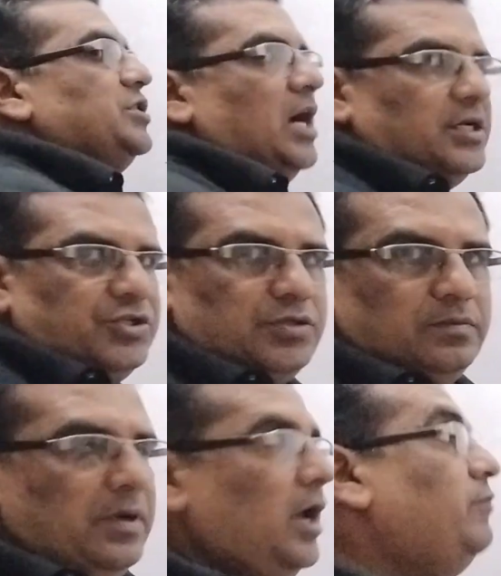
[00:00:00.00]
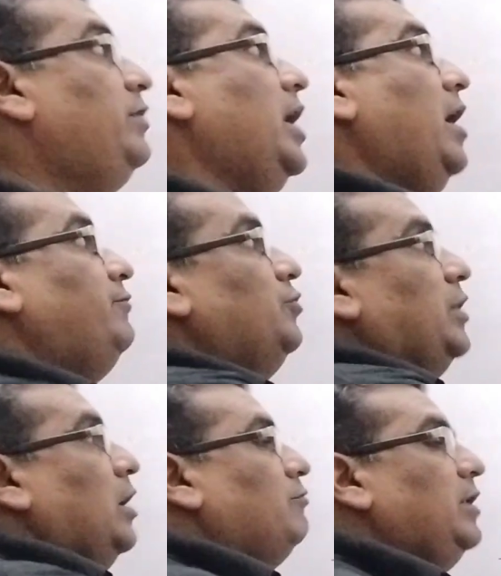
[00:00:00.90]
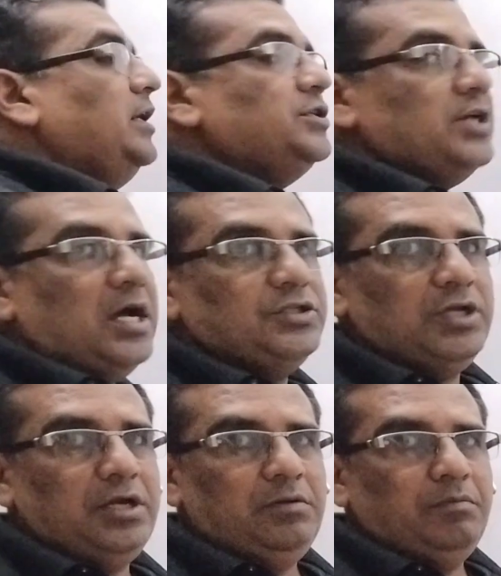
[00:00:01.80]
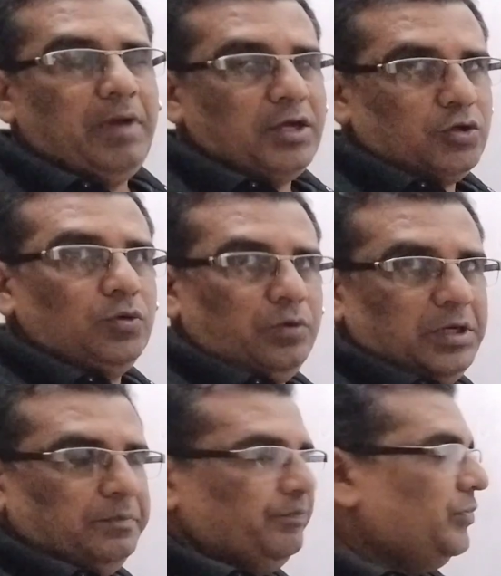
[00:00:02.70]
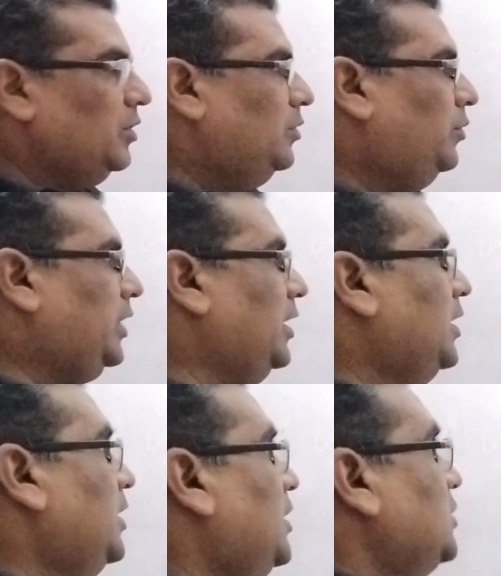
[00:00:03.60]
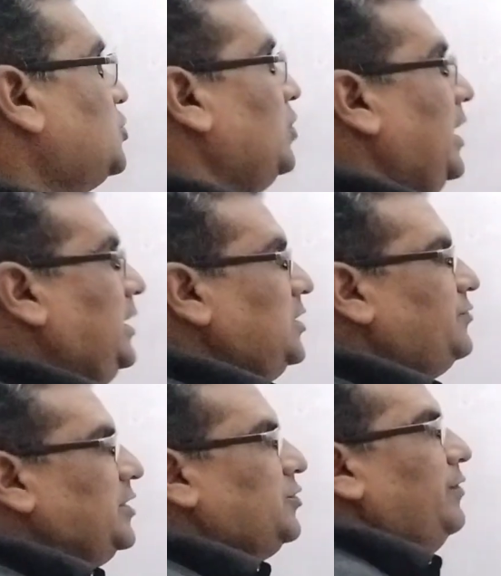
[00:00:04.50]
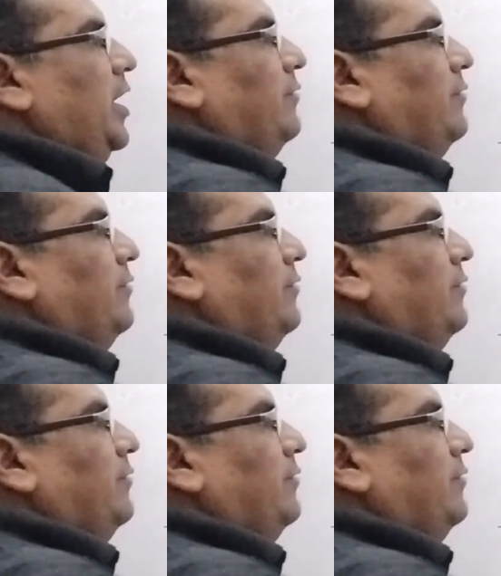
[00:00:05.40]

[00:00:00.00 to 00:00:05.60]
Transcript: charged. And we have to calculate charge in microcoulomb. Okay, so let us first we